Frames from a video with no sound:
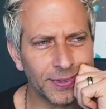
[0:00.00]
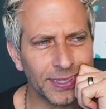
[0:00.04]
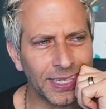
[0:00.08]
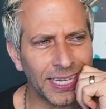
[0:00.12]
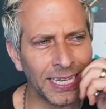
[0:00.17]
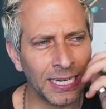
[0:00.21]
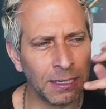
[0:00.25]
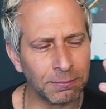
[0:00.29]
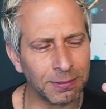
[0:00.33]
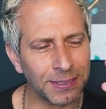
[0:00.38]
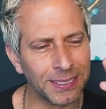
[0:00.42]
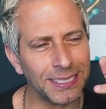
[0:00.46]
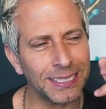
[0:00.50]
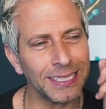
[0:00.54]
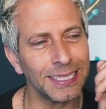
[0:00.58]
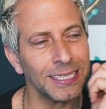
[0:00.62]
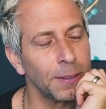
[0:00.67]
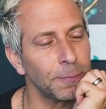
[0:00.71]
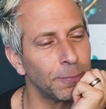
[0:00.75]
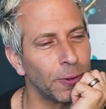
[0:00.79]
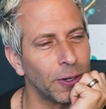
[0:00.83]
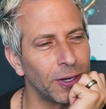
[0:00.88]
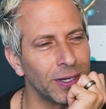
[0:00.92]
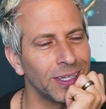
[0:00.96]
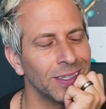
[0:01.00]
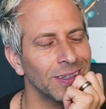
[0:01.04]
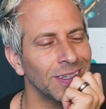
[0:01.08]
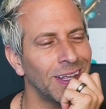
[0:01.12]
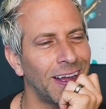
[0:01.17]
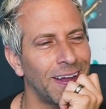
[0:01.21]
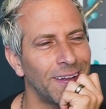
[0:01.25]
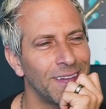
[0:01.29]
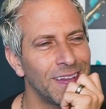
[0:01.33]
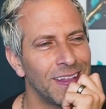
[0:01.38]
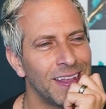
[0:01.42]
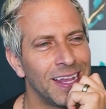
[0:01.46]
And I'm sitting in the parking
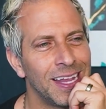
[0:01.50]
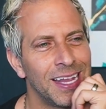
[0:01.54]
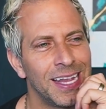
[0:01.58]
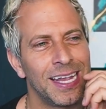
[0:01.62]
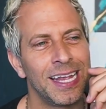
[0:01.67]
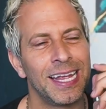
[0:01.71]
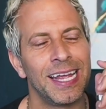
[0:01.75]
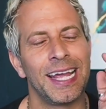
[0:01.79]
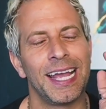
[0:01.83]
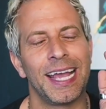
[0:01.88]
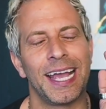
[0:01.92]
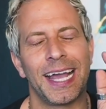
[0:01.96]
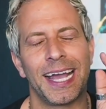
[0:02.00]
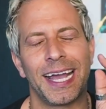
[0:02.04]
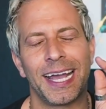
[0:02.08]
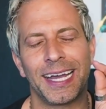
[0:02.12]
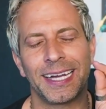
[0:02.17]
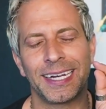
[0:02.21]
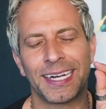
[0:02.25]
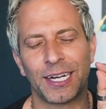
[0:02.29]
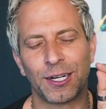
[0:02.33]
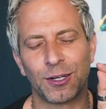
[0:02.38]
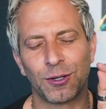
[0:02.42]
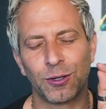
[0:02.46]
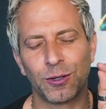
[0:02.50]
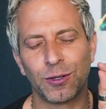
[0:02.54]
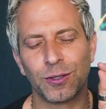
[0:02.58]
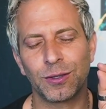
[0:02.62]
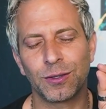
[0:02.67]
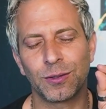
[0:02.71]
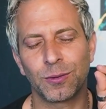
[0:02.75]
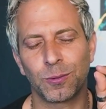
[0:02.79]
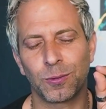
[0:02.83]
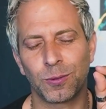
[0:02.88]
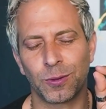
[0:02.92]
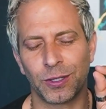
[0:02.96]
lot, and I heard
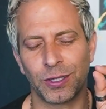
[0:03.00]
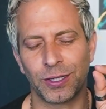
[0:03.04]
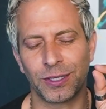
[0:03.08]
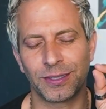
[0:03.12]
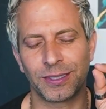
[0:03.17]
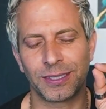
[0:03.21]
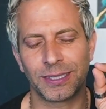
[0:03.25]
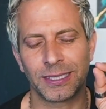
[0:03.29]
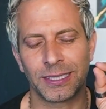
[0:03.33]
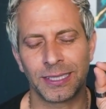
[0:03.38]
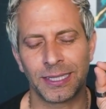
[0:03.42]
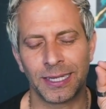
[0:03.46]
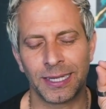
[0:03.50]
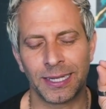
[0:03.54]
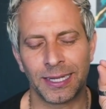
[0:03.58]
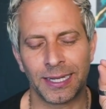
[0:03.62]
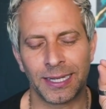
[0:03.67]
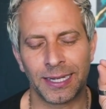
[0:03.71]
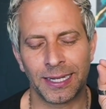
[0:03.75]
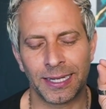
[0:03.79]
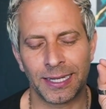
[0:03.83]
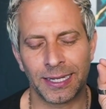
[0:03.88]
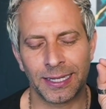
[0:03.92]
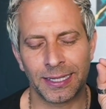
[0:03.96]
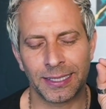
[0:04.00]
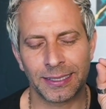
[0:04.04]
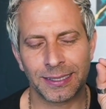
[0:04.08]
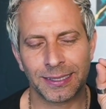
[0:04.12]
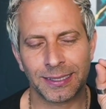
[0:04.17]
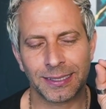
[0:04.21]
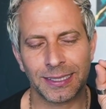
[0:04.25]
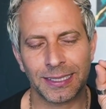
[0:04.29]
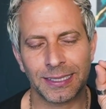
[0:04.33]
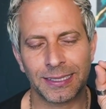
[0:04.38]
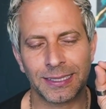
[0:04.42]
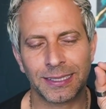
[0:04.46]
the words,
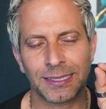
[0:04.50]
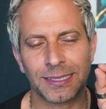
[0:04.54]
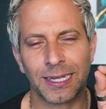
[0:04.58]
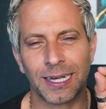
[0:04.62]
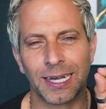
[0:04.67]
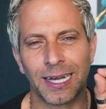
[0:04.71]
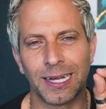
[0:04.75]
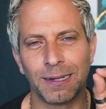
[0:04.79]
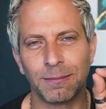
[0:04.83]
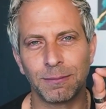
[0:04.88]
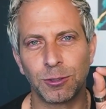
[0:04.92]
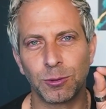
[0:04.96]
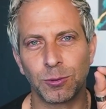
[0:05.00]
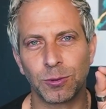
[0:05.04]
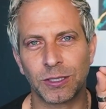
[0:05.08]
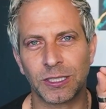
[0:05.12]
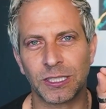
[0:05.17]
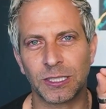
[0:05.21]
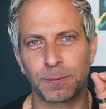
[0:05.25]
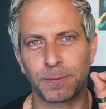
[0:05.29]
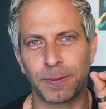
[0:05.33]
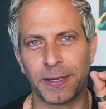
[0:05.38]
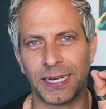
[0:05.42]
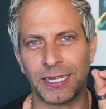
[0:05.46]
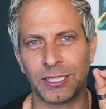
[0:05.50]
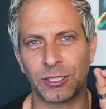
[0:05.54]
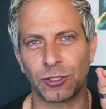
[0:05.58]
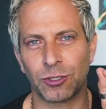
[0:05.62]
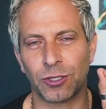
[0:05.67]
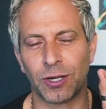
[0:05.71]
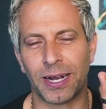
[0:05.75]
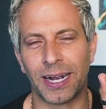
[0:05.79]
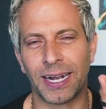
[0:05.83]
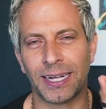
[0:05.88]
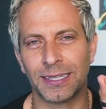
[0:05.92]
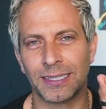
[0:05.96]
"It's time to expand
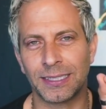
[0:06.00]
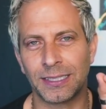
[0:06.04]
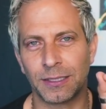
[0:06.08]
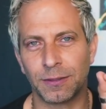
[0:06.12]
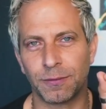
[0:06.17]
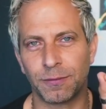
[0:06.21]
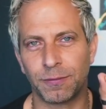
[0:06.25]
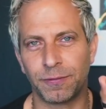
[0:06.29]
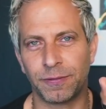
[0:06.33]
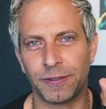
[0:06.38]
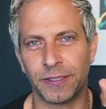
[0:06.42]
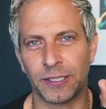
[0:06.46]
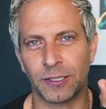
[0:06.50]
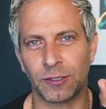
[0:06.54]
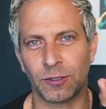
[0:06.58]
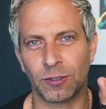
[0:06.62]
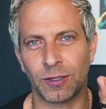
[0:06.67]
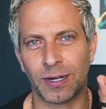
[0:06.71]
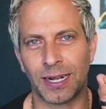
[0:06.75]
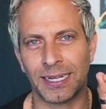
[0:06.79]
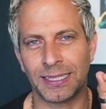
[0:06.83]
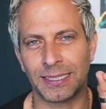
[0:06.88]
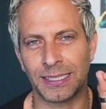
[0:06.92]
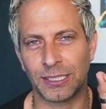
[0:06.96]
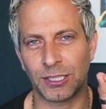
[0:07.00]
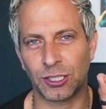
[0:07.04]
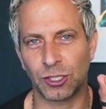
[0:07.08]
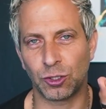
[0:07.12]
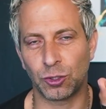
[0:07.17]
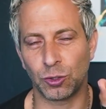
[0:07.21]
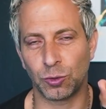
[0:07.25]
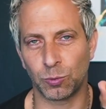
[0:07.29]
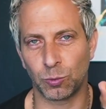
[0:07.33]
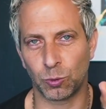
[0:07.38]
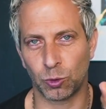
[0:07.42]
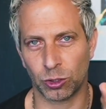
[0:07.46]
your island of fear. I need to
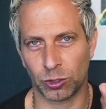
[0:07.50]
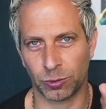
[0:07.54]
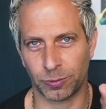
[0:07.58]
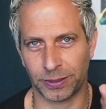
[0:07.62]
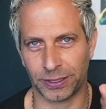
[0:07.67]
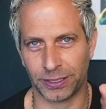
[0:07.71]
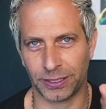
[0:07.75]
do more with